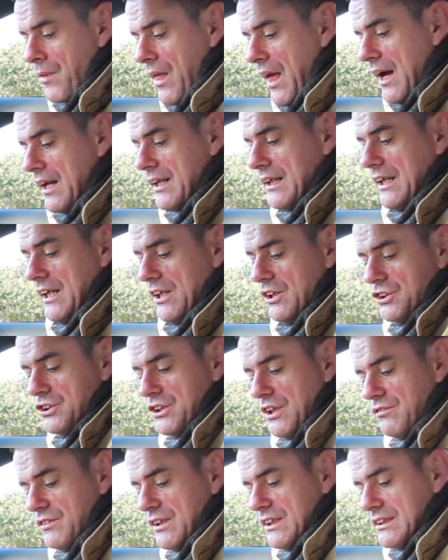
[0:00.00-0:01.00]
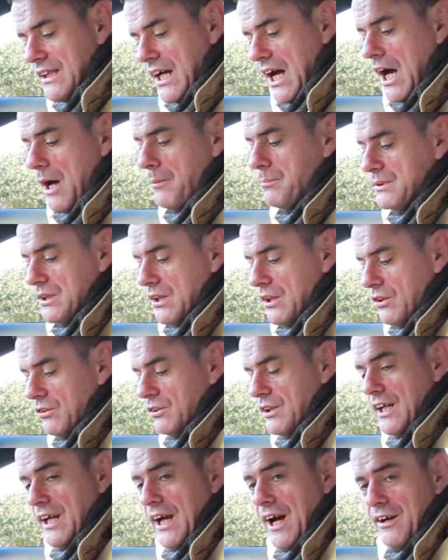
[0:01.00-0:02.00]
The gear shift is
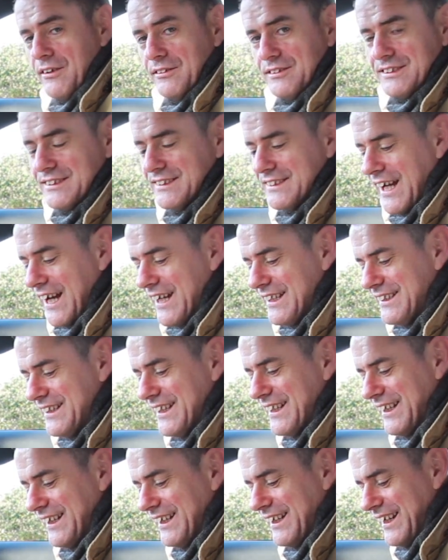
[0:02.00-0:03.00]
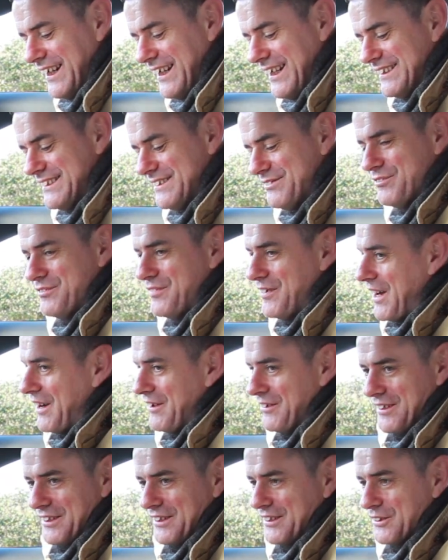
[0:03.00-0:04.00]
absolutely outstanding. It's
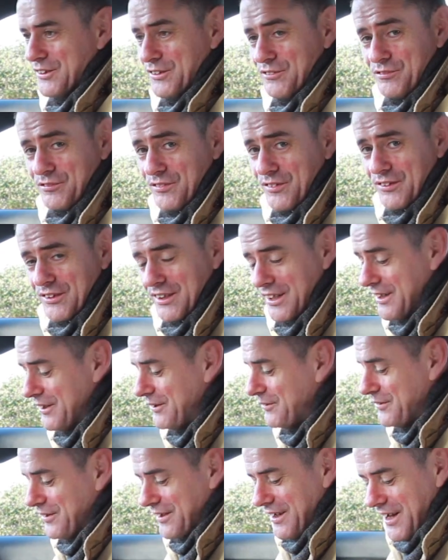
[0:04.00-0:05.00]
very good Ford.